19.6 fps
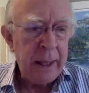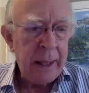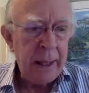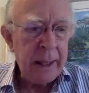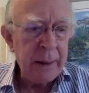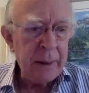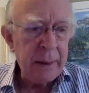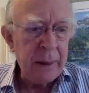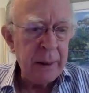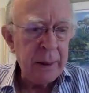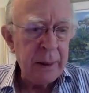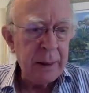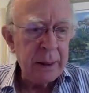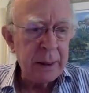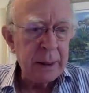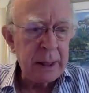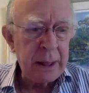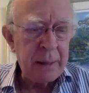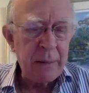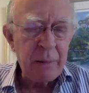and
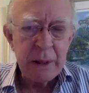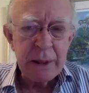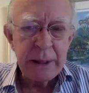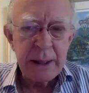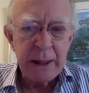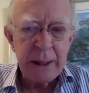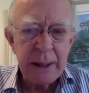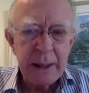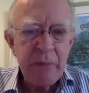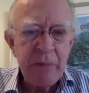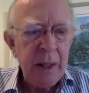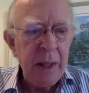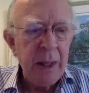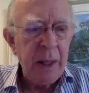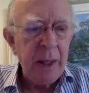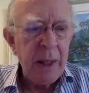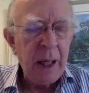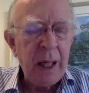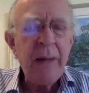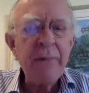someone said,
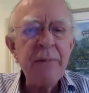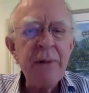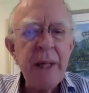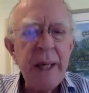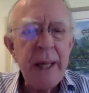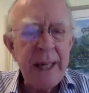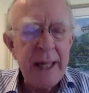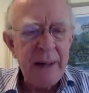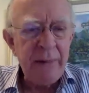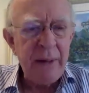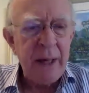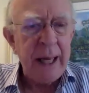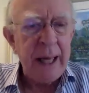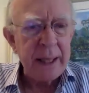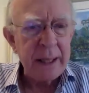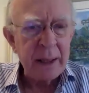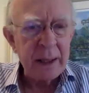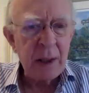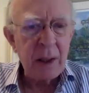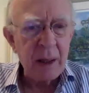I have never
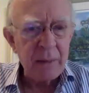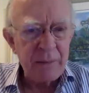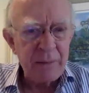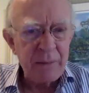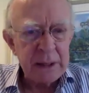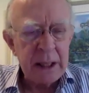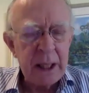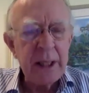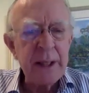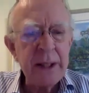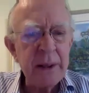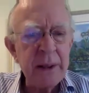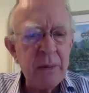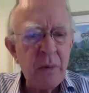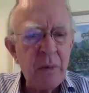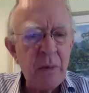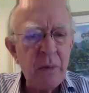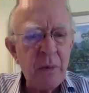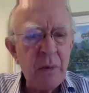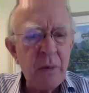had a
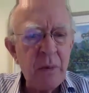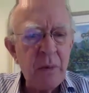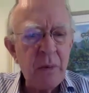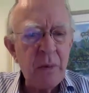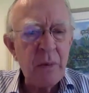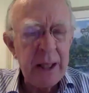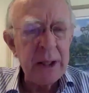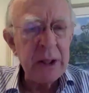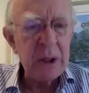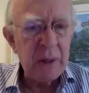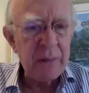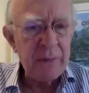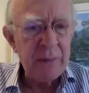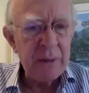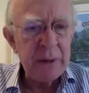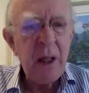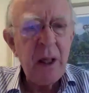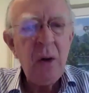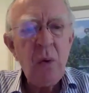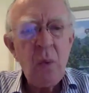conversation with him in his
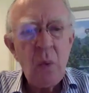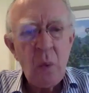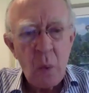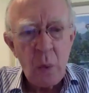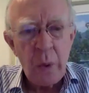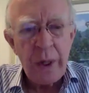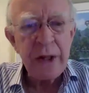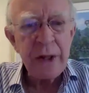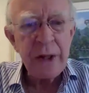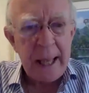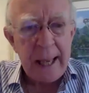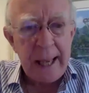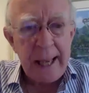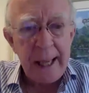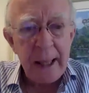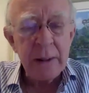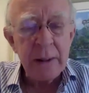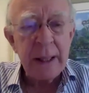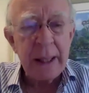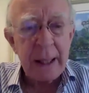office
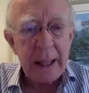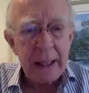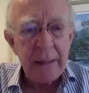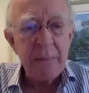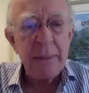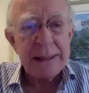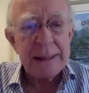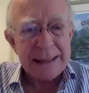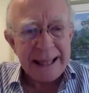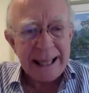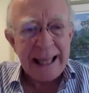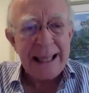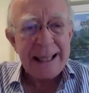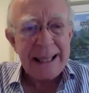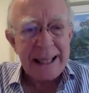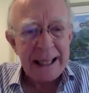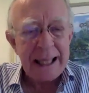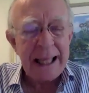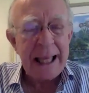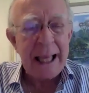without him
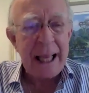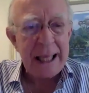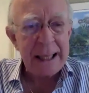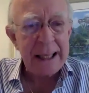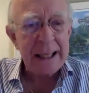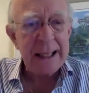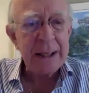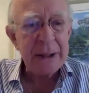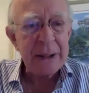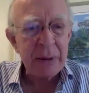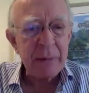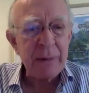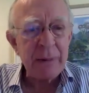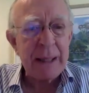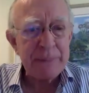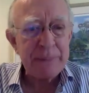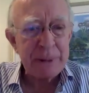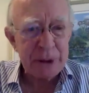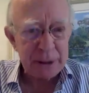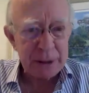taking an
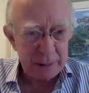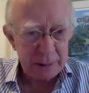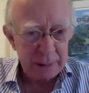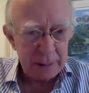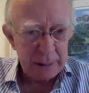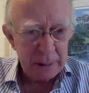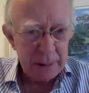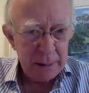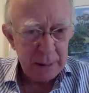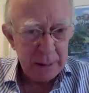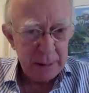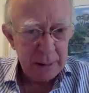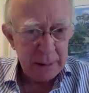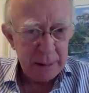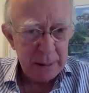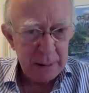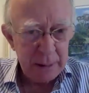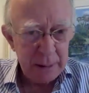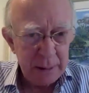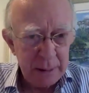interruption.
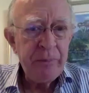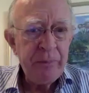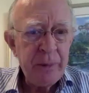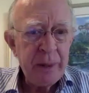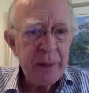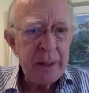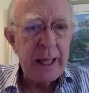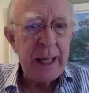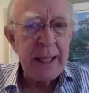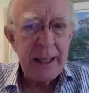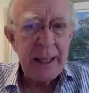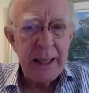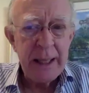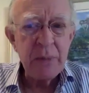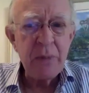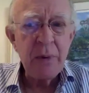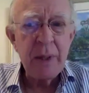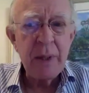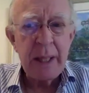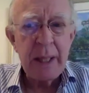That
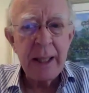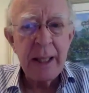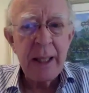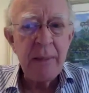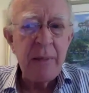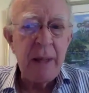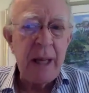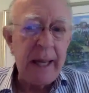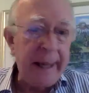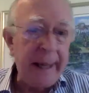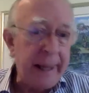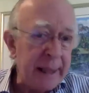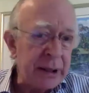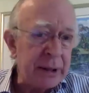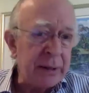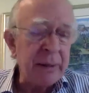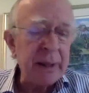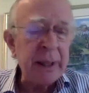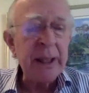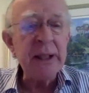is, without him
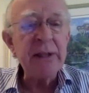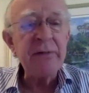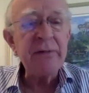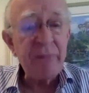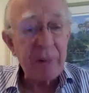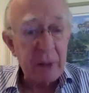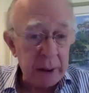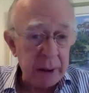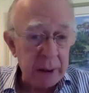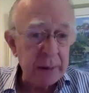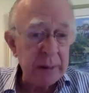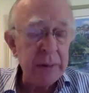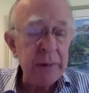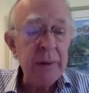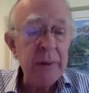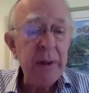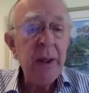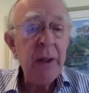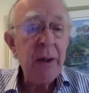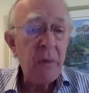answering his
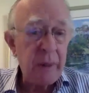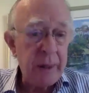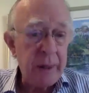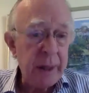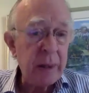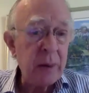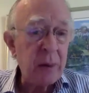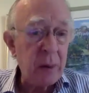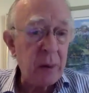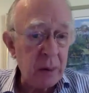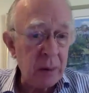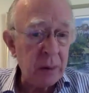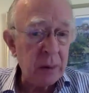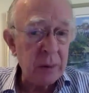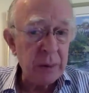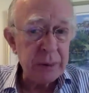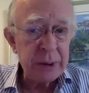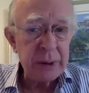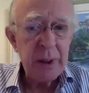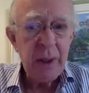phone when it
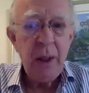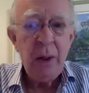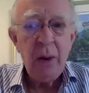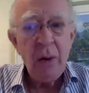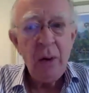calls,